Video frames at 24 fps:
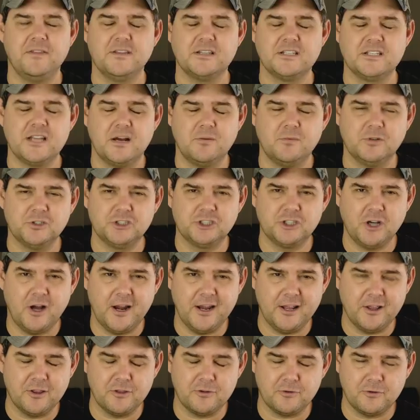the sun was
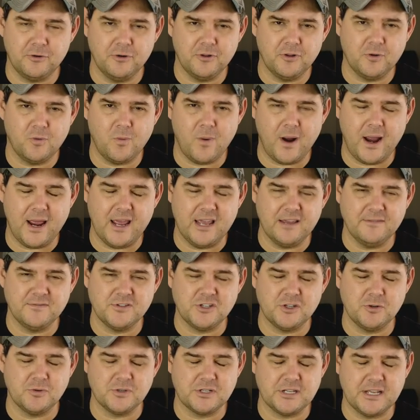shining through the waves.
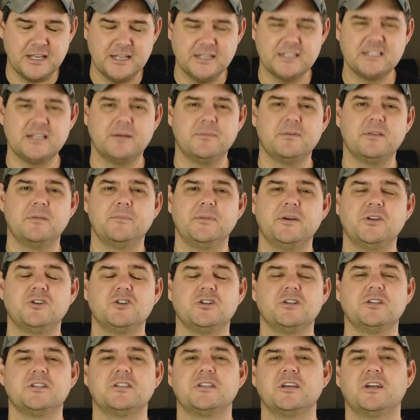You'll see in some of the
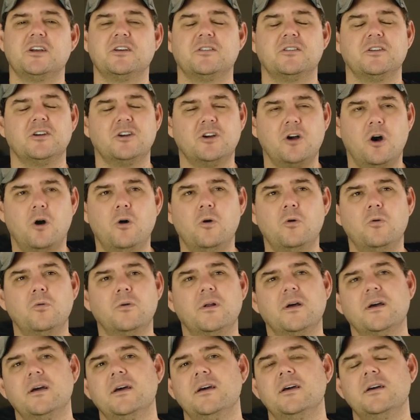pictures the, the gold
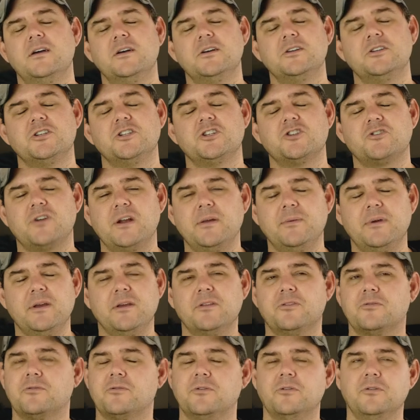streaming
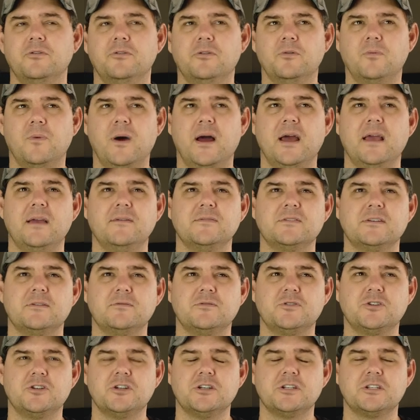through the waves. It
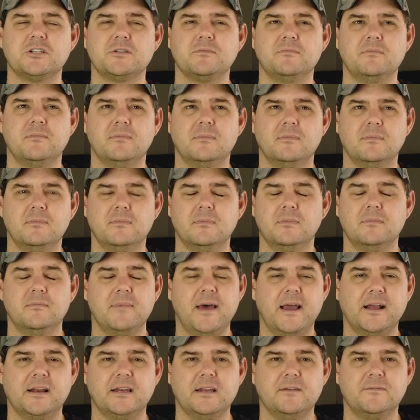was just
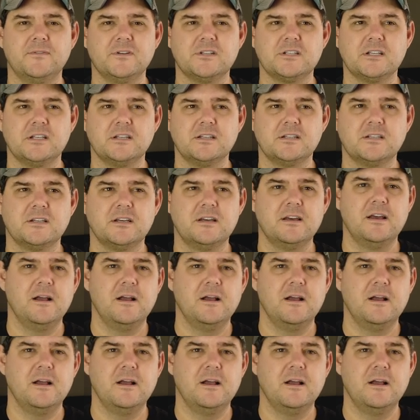magnificent.